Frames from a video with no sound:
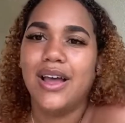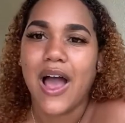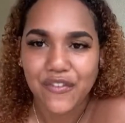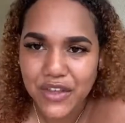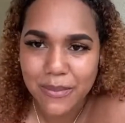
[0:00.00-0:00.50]

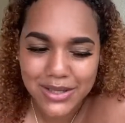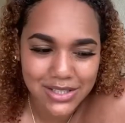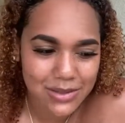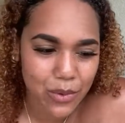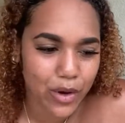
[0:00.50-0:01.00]
I feel better
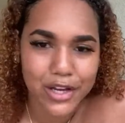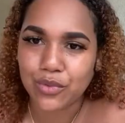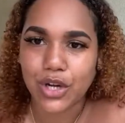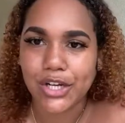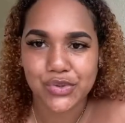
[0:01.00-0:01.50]
to be
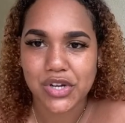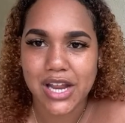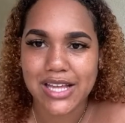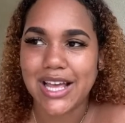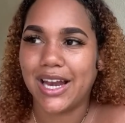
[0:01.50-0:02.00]
working all through the
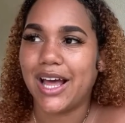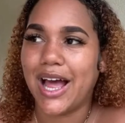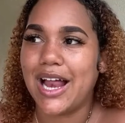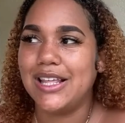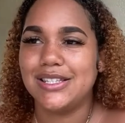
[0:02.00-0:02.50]
night, and
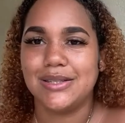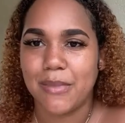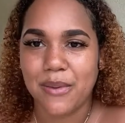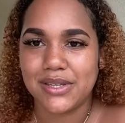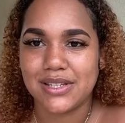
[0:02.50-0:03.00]
at least it's
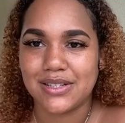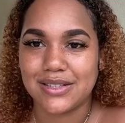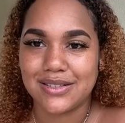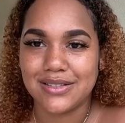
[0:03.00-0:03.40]
my business.